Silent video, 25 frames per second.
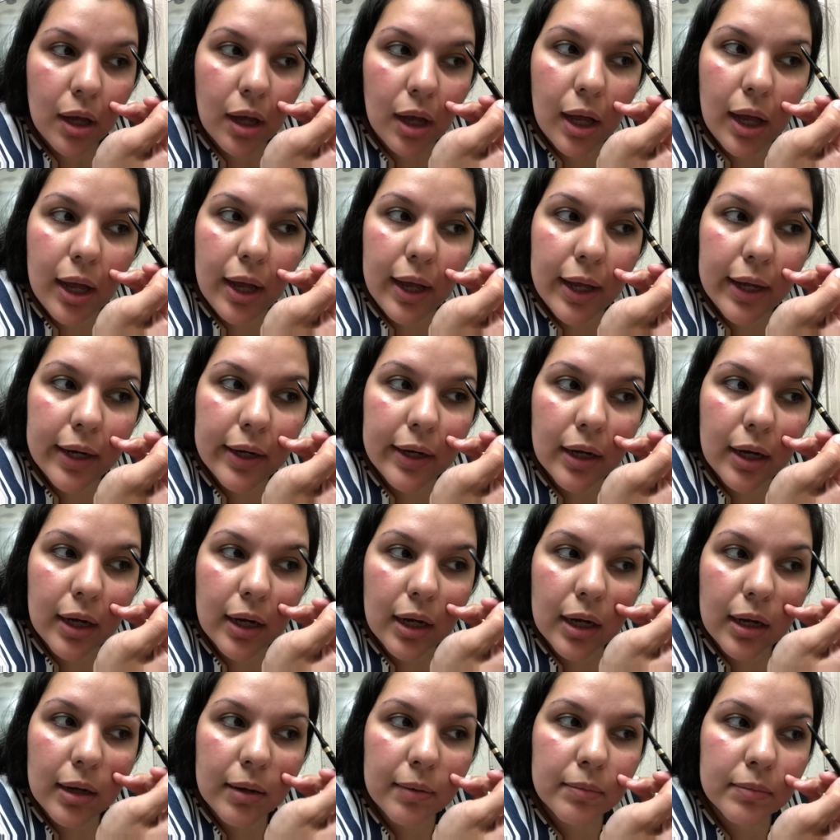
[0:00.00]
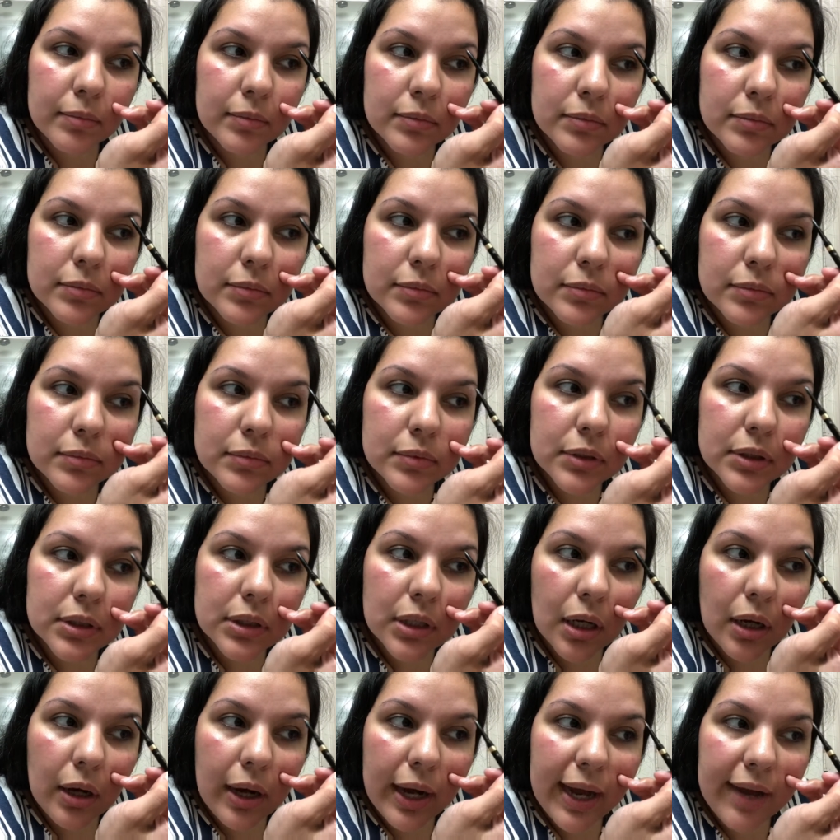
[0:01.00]
And so
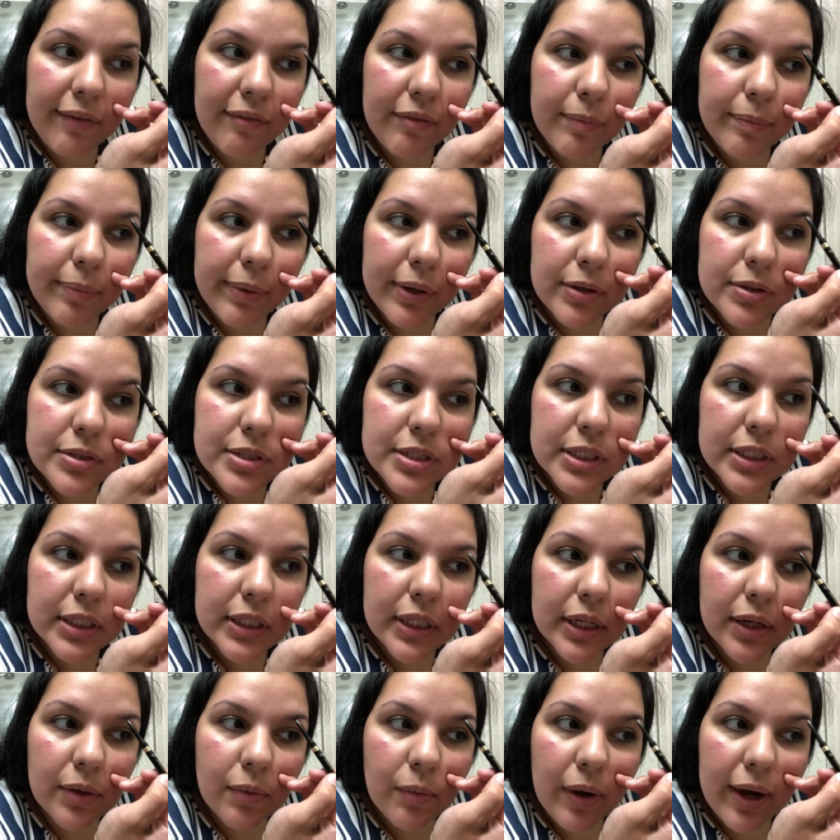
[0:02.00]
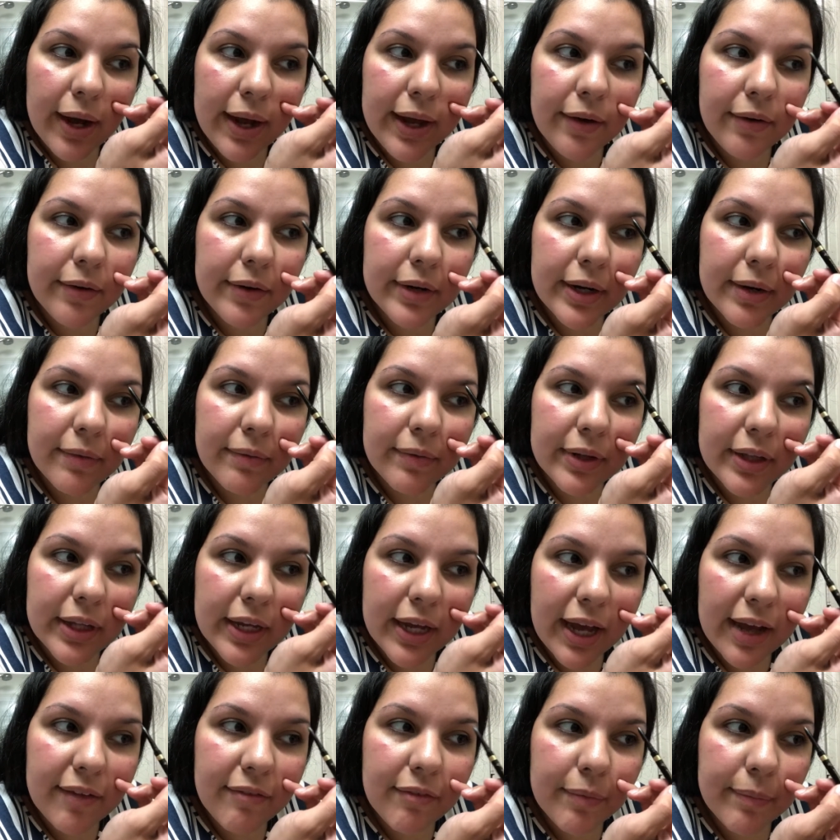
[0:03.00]
I haven't posted in a while, and I really
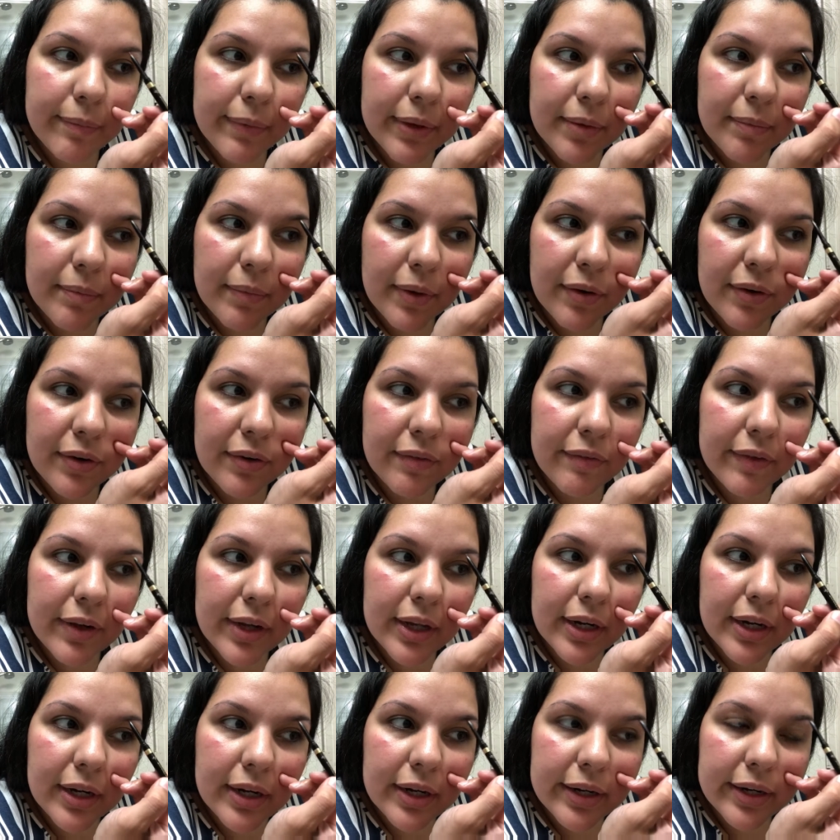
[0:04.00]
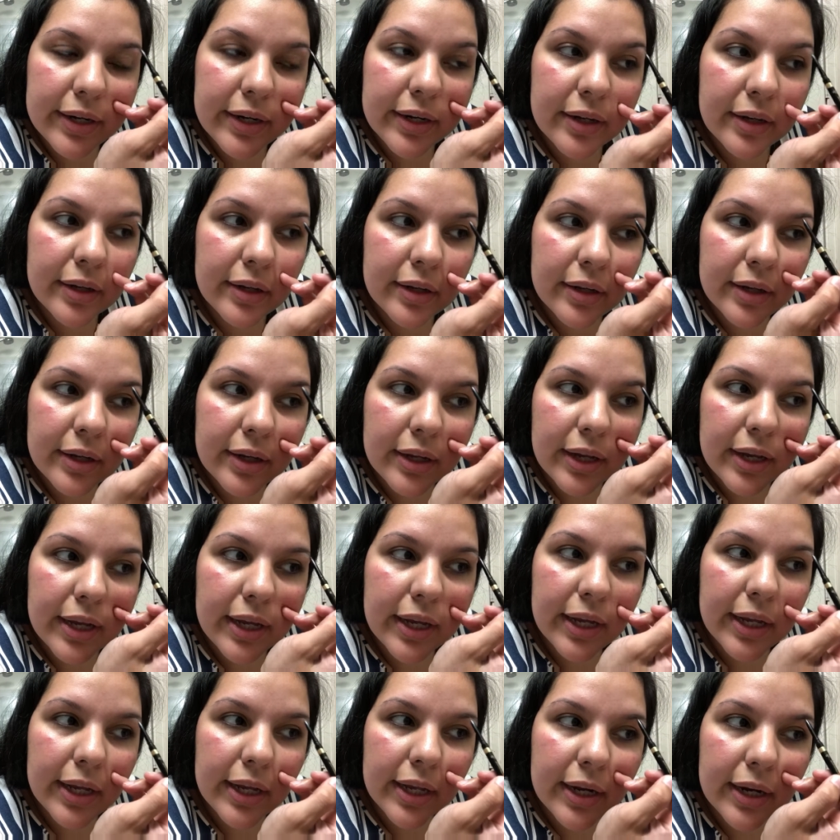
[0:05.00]
haven't been motivated
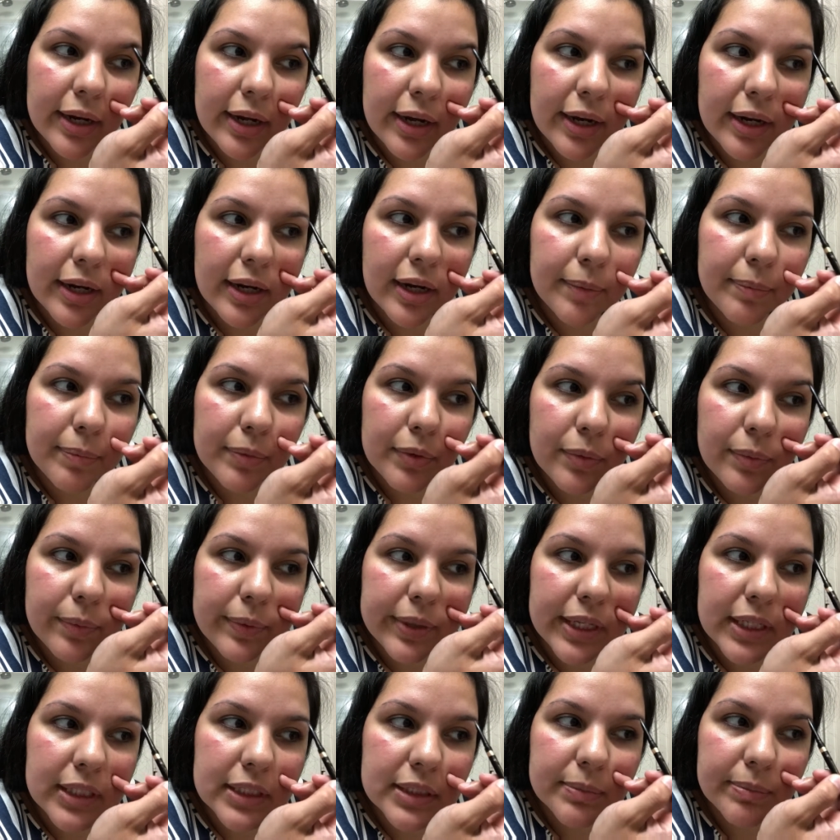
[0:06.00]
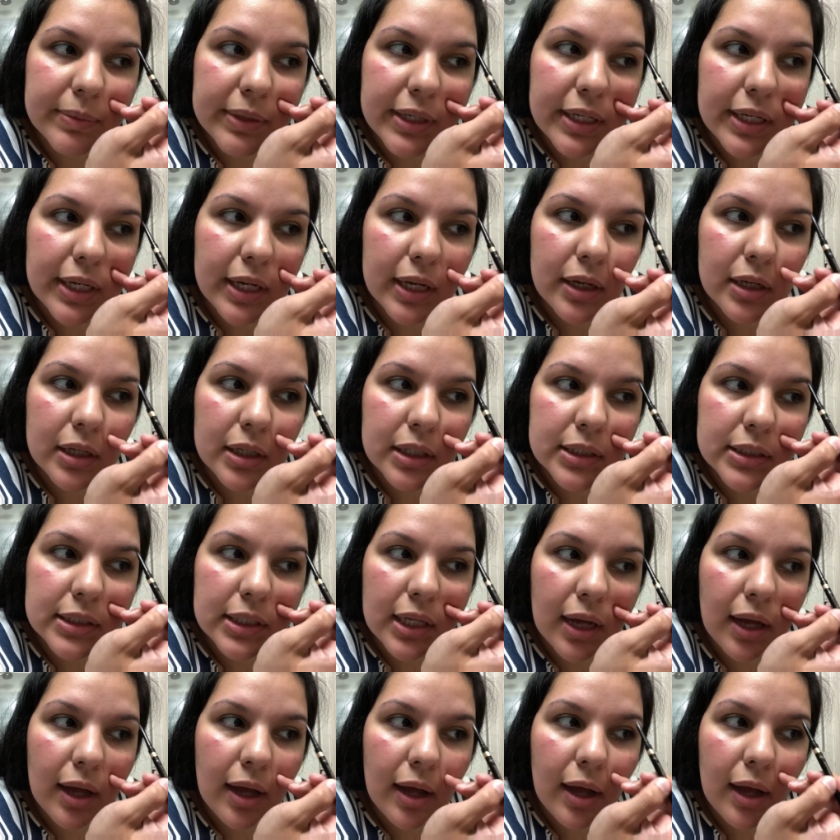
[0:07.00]
in a couple of weeks because
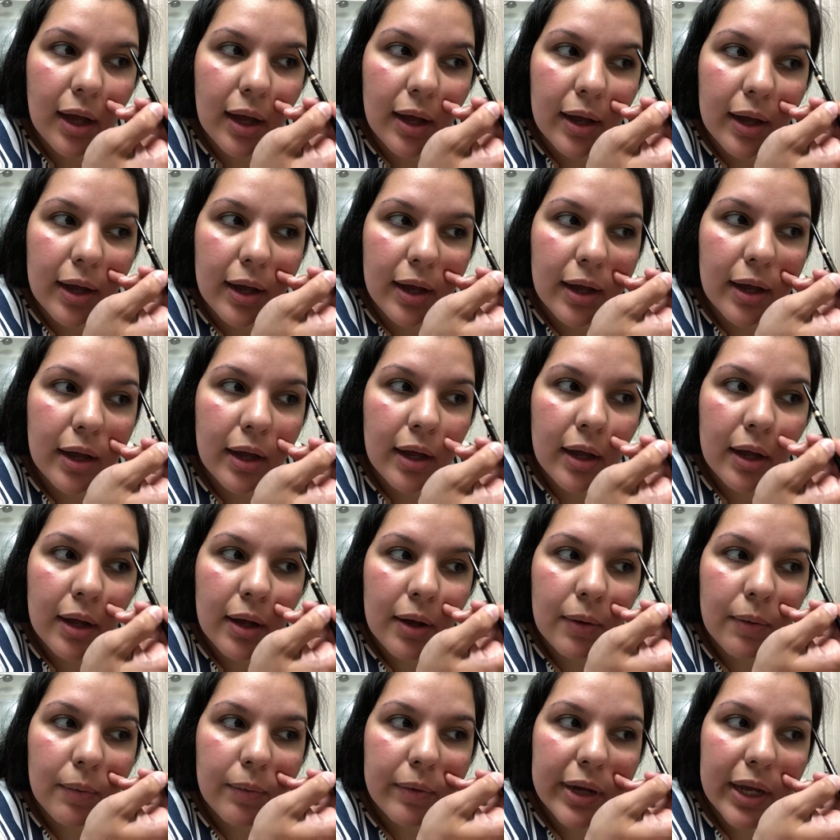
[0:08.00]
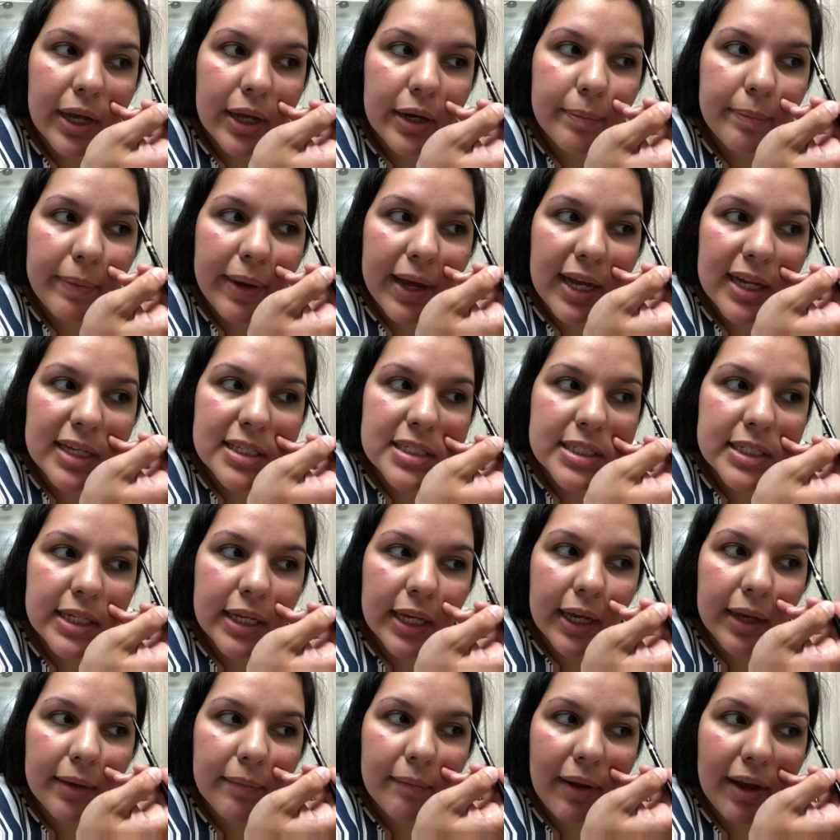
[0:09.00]
we had a
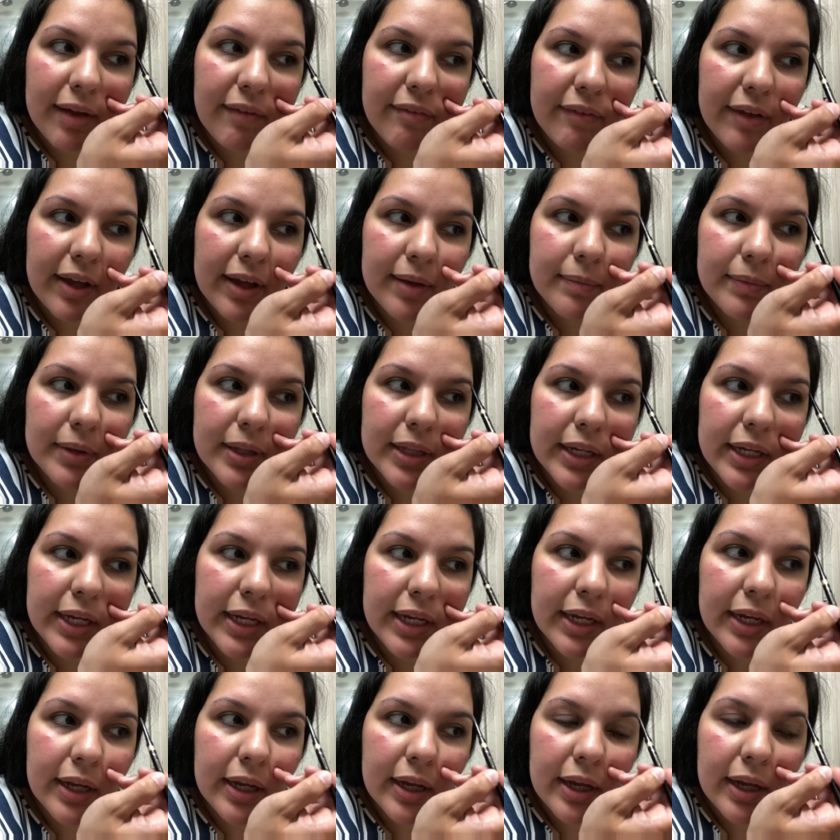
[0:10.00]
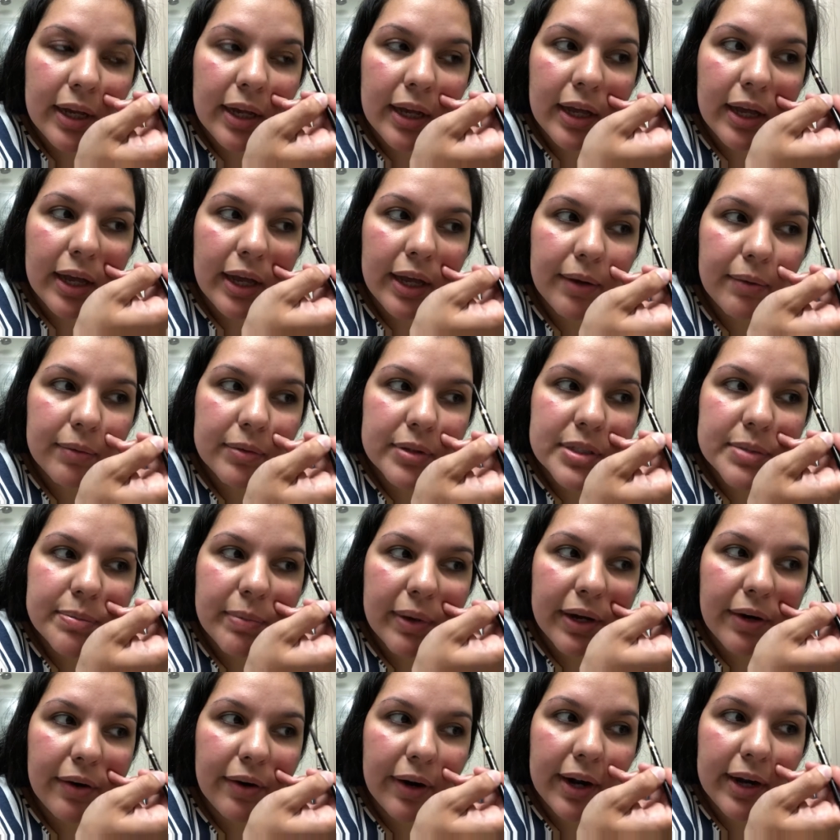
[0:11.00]
passing in my family. It was
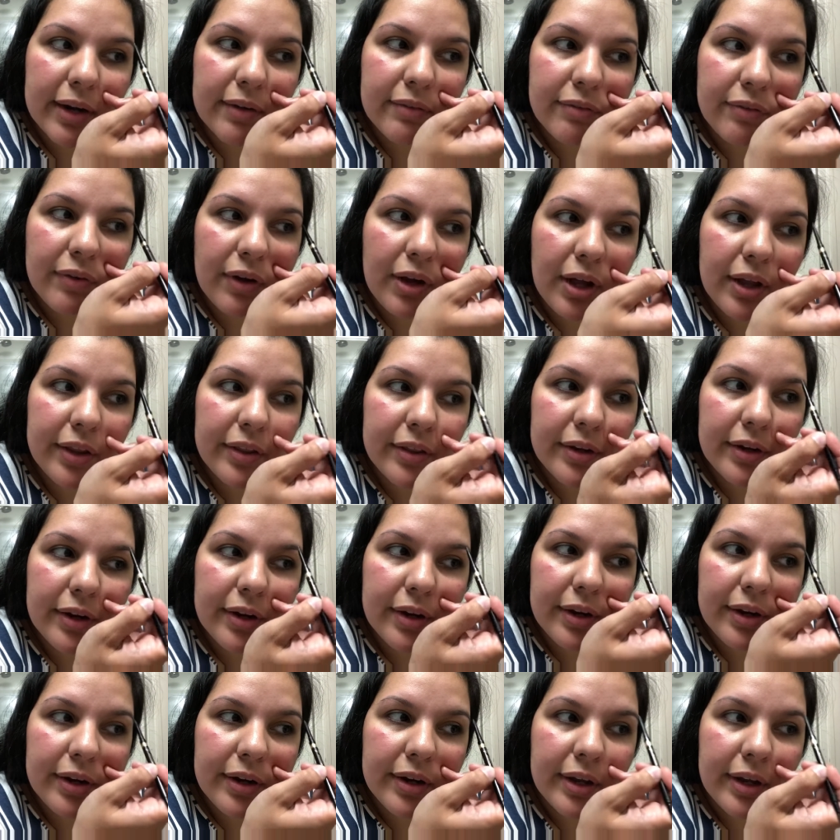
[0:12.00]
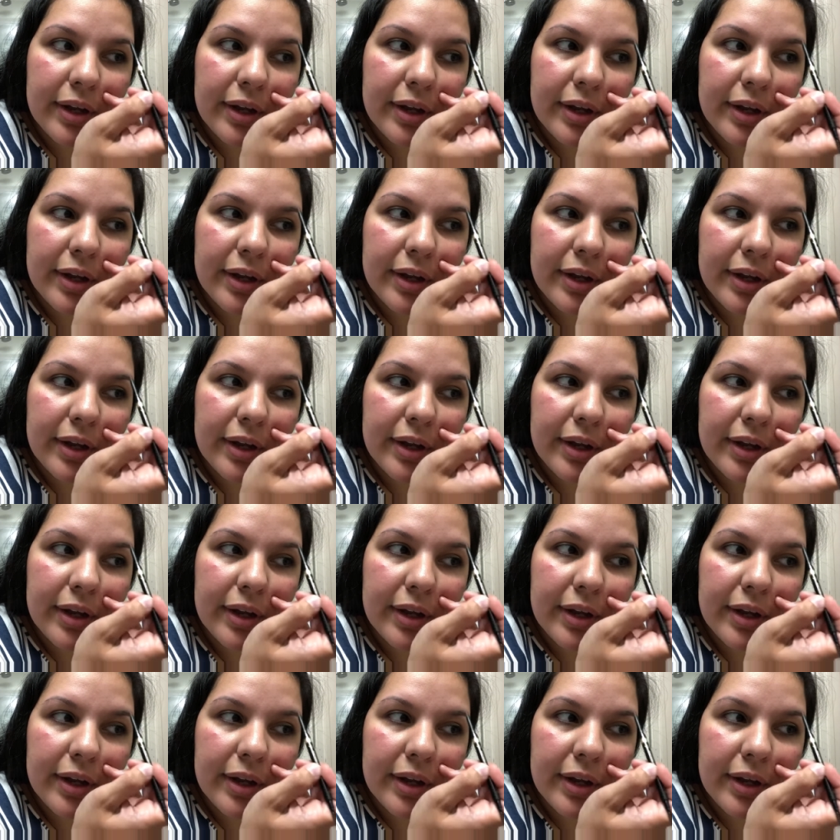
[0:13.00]
my grandfather,